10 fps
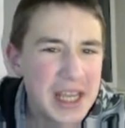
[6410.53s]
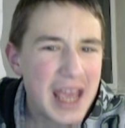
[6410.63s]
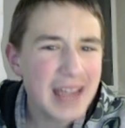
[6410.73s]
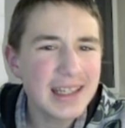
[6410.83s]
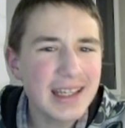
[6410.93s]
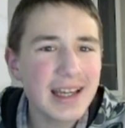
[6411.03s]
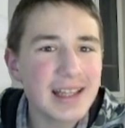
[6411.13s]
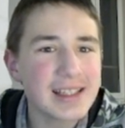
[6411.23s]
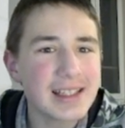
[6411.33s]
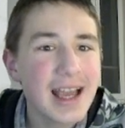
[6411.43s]
and he
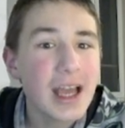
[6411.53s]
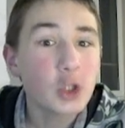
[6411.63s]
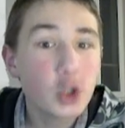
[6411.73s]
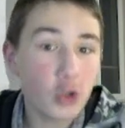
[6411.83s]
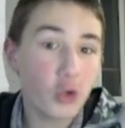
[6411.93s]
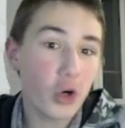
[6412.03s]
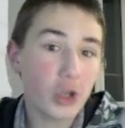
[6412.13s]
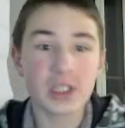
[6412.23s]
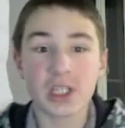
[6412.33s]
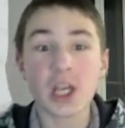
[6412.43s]
has 2
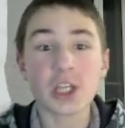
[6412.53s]
rooks,